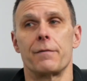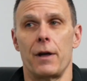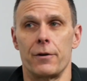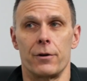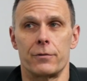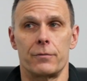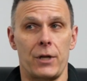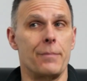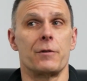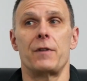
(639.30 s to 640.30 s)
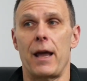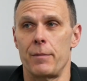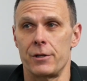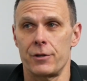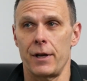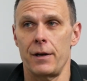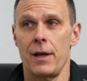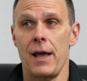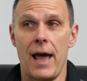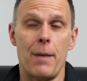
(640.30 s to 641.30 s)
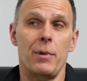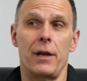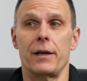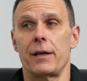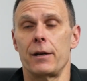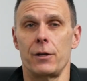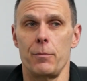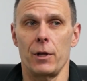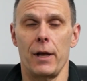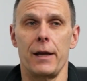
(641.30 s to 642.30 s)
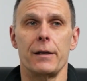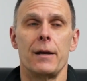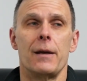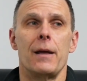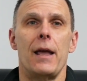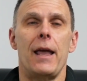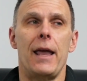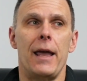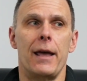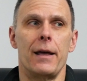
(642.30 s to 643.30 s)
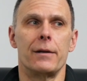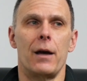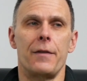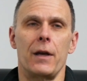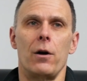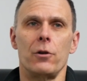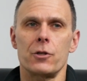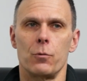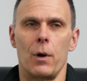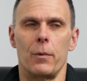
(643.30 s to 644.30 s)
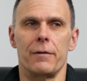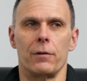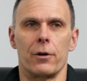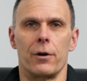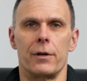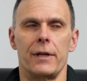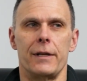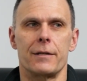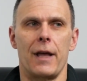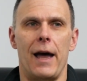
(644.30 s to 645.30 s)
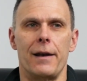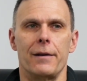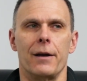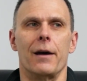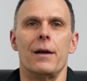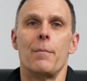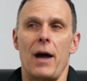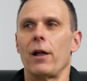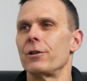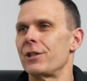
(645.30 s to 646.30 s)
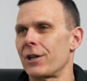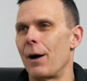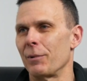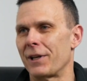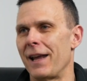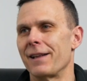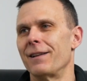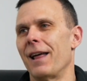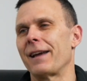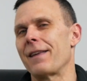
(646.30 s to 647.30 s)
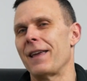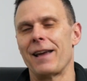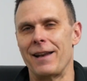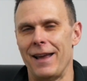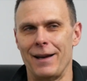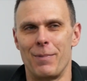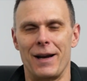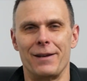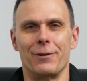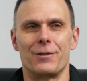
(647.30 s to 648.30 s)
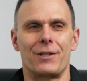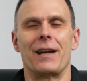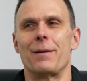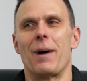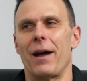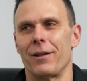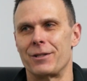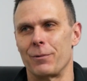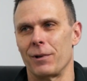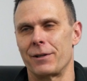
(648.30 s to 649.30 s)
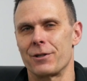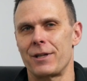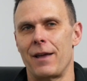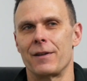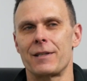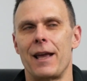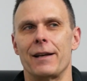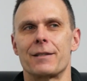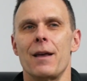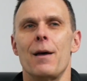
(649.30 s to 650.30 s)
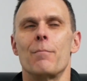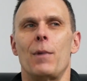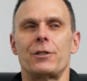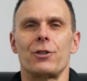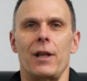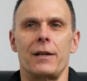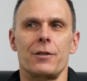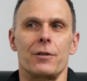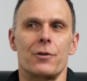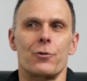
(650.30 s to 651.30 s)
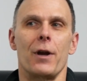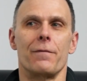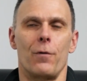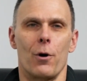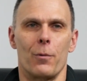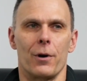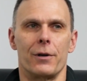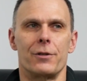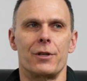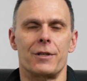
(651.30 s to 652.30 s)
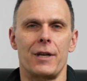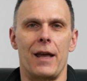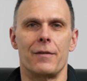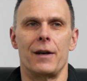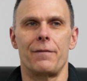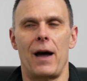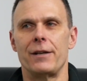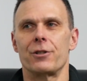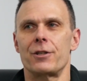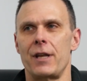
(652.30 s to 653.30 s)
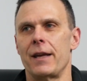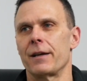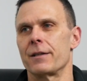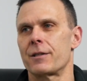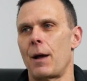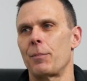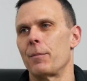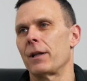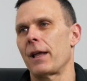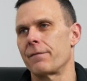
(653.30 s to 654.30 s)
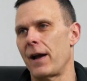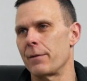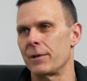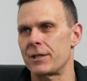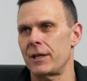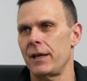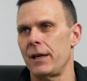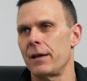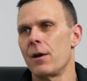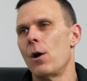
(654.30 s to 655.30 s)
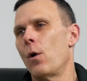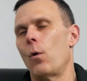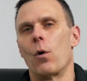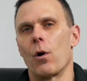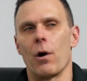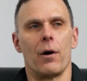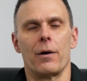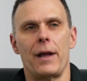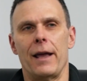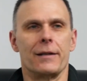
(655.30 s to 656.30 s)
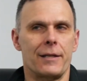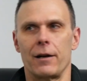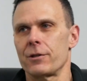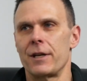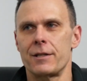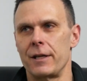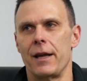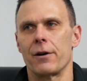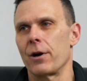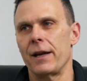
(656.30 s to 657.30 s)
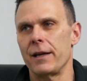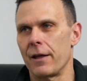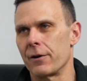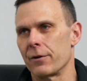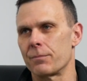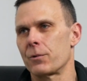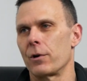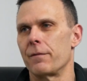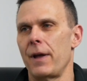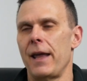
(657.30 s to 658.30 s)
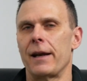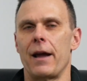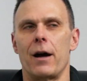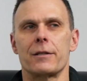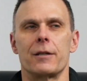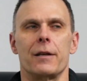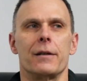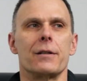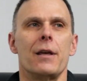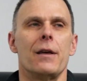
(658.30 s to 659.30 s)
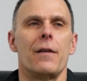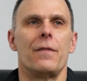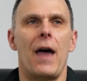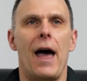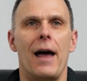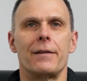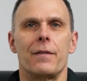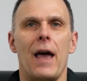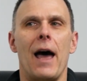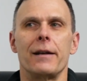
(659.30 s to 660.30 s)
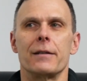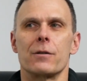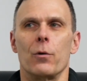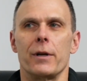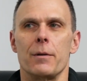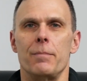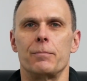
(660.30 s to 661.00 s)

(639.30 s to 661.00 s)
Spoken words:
of other types of damage that happen and can accumulate. And I think also what we've learned is that biology is complicated. Like, I think anybody who's studied biology will understand this. And it's much less straightforward to say that if I just take a supplement like vitamin C or N-acetylcysteine or any other sort of antioxidant, that is going to